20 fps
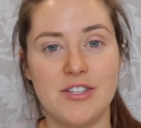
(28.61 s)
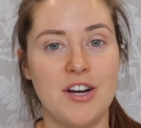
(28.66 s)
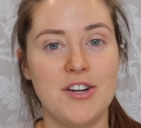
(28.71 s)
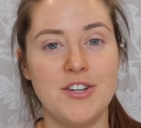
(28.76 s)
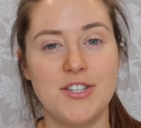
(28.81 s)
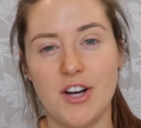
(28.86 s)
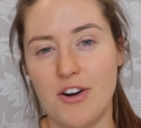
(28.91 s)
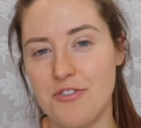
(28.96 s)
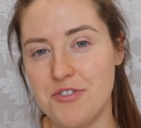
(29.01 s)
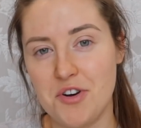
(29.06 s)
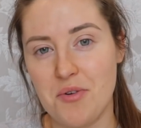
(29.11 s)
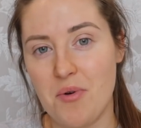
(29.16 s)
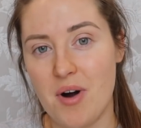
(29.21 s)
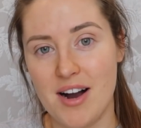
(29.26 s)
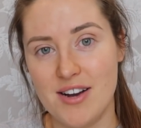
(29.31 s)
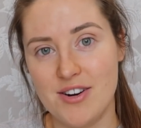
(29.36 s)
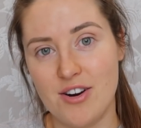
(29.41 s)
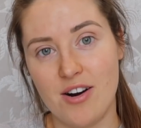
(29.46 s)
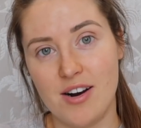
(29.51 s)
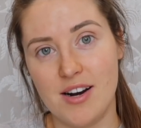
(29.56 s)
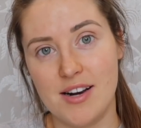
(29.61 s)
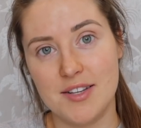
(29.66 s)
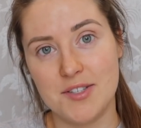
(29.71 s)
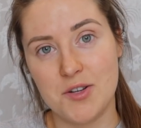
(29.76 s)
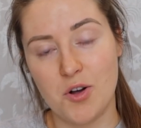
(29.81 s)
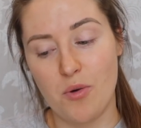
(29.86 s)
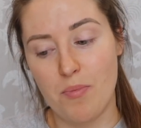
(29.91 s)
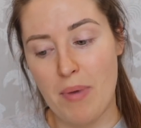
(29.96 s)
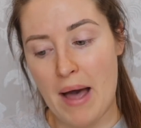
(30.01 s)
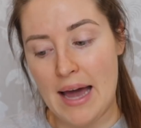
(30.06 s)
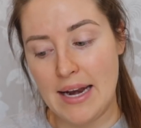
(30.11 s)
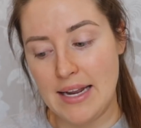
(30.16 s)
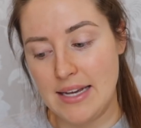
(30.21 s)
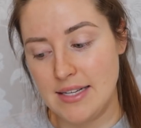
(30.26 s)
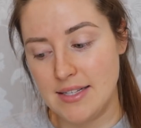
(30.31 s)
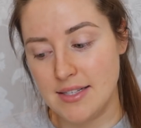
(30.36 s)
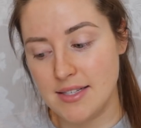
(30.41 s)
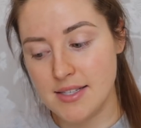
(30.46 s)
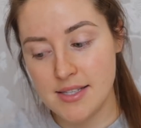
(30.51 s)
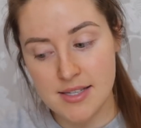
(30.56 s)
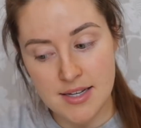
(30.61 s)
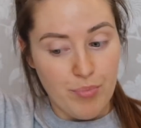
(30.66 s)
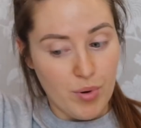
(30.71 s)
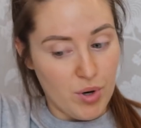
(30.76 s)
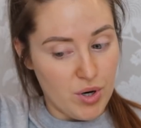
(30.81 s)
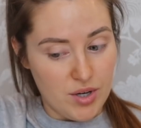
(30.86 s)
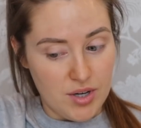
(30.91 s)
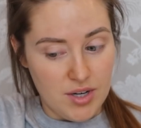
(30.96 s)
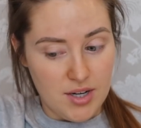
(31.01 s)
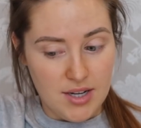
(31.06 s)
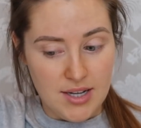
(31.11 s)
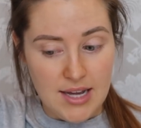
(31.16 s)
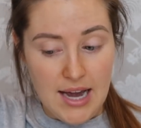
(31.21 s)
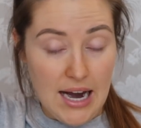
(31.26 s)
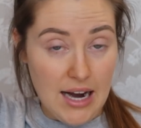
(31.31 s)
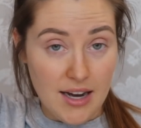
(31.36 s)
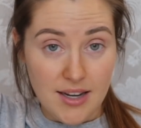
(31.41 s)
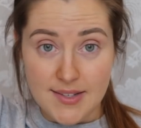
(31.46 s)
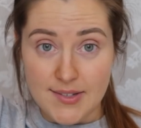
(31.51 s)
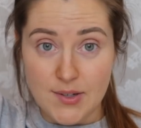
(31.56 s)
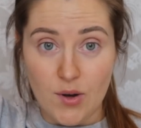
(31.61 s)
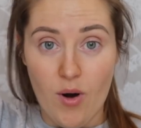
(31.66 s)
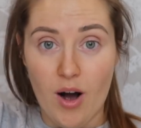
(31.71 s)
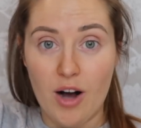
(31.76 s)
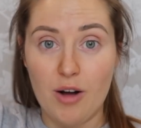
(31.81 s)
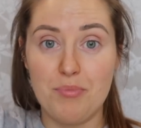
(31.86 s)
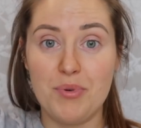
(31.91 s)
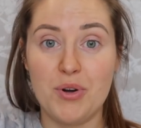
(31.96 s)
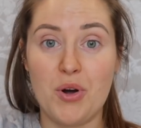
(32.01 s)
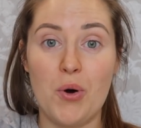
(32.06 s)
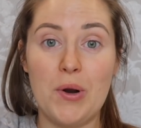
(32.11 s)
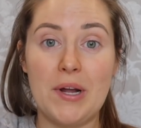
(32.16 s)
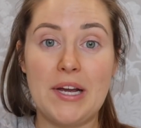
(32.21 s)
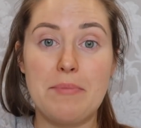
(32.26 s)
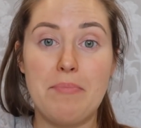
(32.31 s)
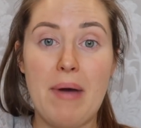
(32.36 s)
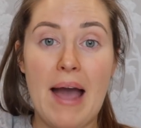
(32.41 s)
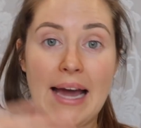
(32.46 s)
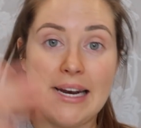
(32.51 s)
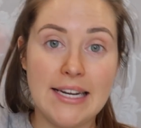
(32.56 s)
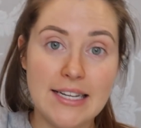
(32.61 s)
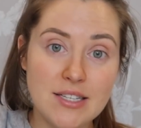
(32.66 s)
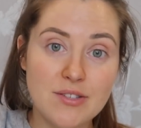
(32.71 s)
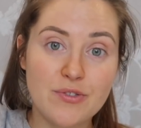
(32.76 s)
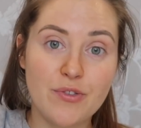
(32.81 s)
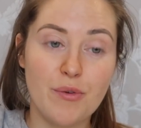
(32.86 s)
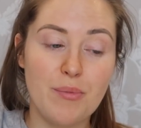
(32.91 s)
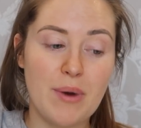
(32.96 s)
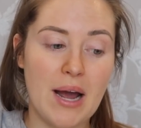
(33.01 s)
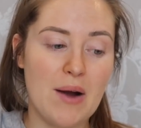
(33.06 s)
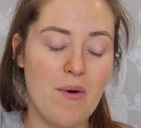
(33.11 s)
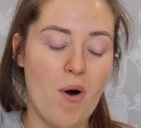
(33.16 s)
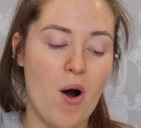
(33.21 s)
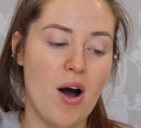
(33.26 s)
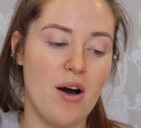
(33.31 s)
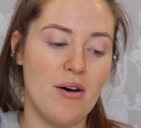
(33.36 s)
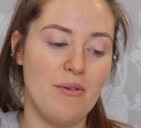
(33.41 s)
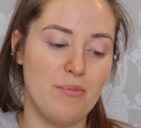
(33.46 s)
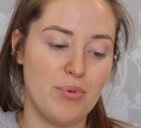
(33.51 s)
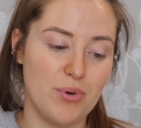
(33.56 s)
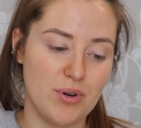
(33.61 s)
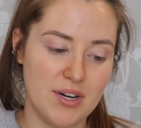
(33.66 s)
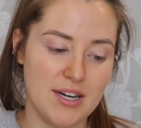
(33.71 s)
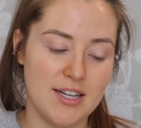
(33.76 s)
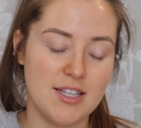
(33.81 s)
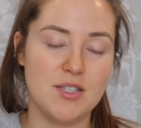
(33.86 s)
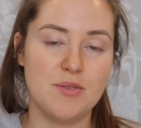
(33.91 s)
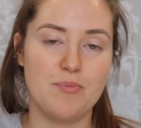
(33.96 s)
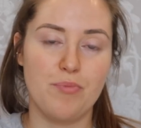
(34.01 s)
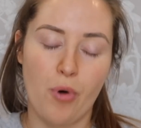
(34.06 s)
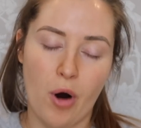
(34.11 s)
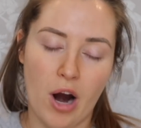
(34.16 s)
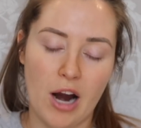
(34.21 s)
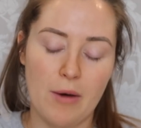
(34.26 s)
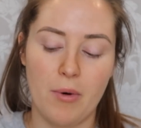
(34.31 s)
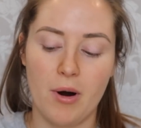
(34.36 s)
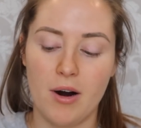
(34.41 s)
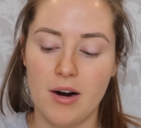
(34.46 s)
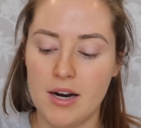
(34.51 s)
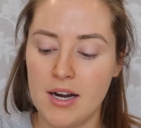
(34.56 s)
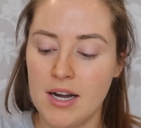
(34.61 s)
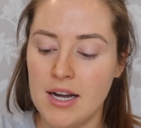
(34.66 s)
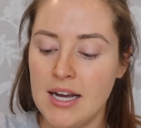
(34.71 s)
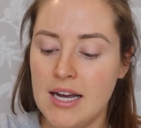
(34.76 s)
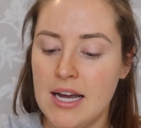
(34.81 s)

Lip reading: I don't know why in Ireland it's called Penneys, but yeah, so I'll be calling it Penneys from now on, but it's Primark.